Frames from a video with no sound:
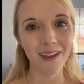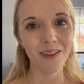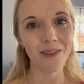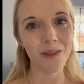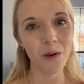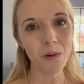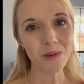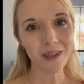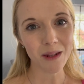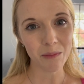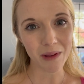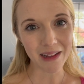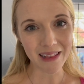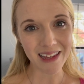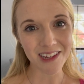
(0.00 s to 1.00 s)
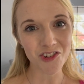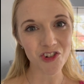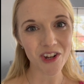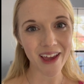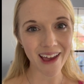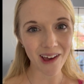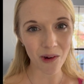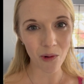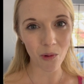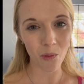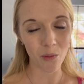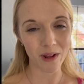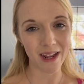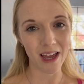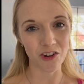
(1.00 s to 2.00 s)
Those can be leached out
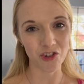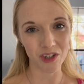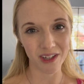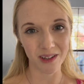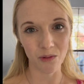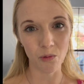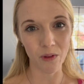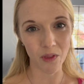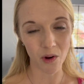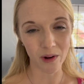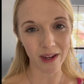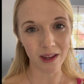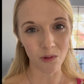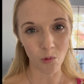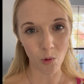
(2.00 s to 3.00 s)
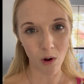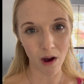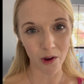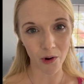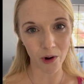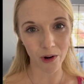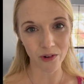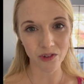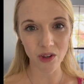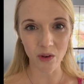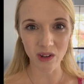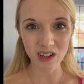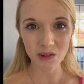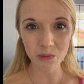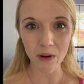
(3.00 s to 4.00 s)
when they're in water. So
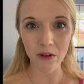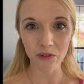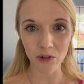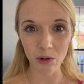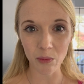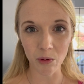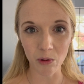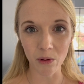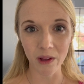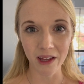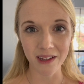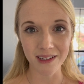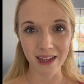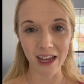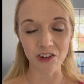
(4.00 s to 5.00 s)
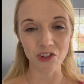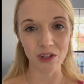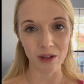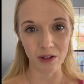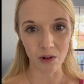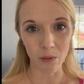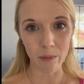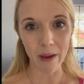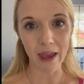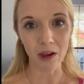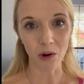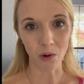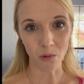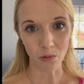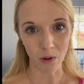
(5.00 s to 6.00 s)
it is preferable to actually
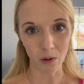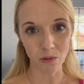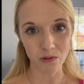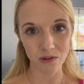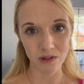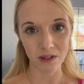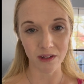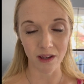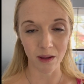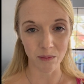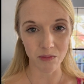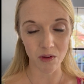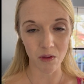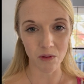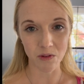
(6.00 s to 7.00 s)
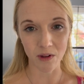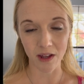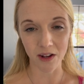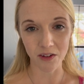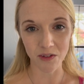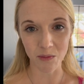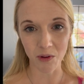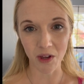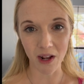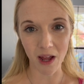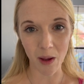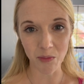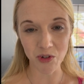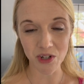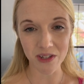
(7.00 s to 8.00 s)
bake or roast. So those are kind of some good
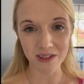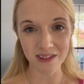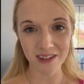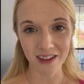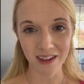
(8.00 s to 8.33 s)
options.